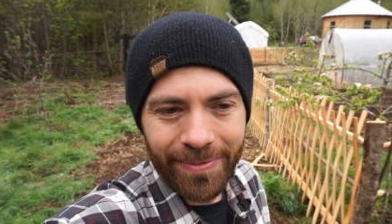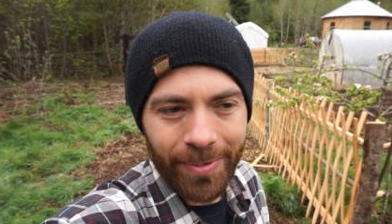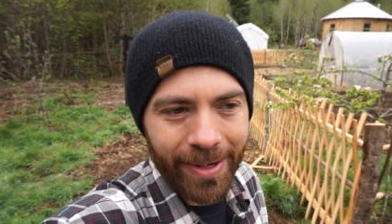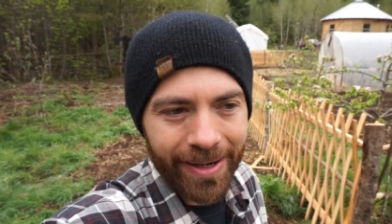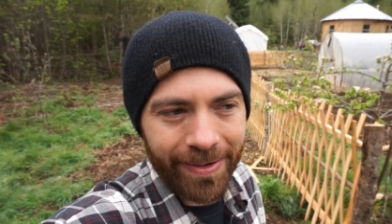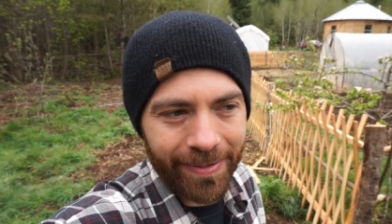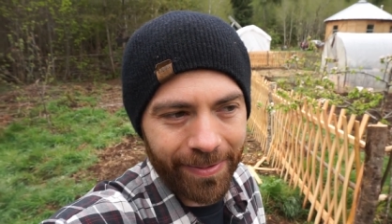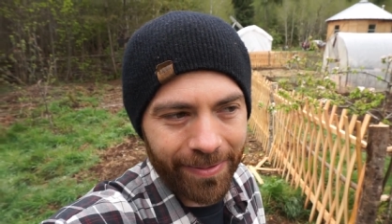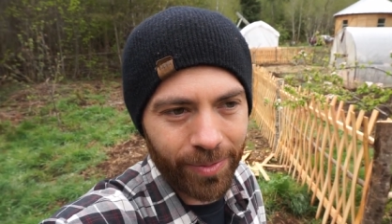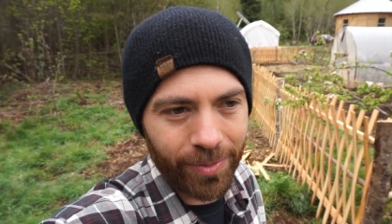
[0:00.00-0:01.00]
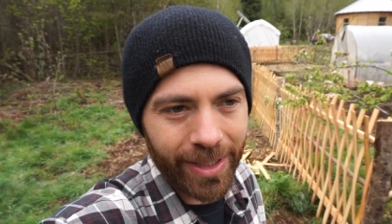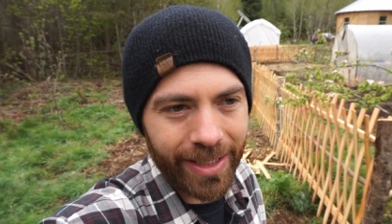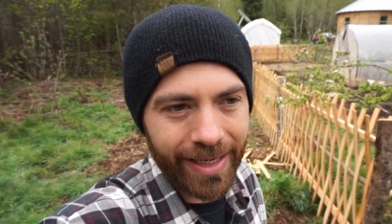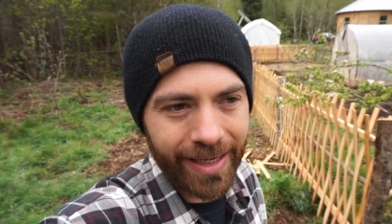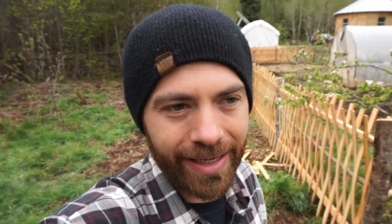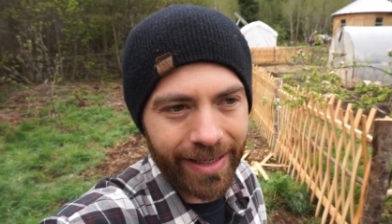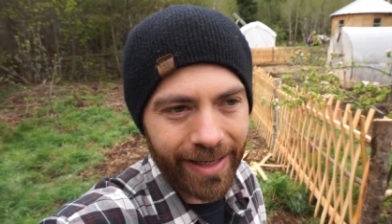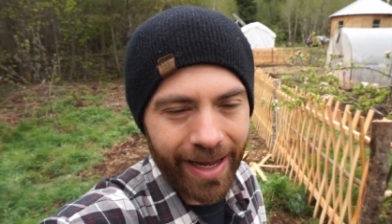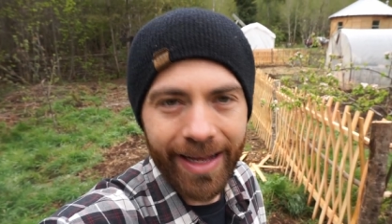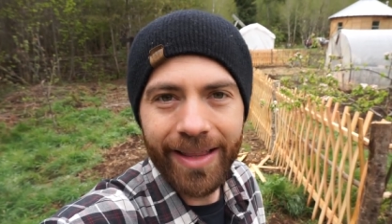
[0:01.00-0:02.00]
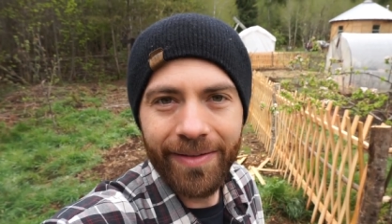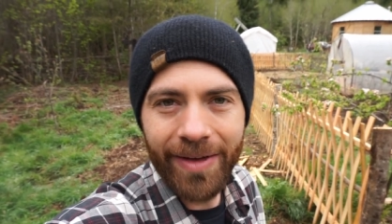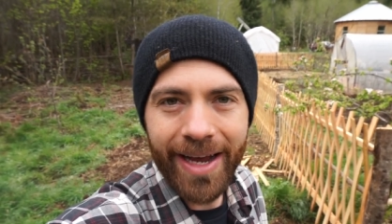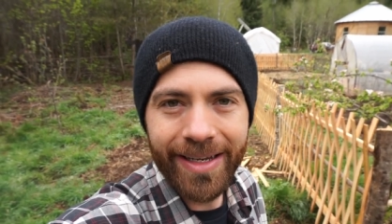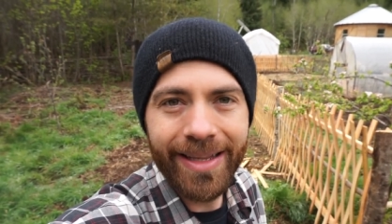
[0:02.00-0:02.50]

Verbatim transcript: we really like the fact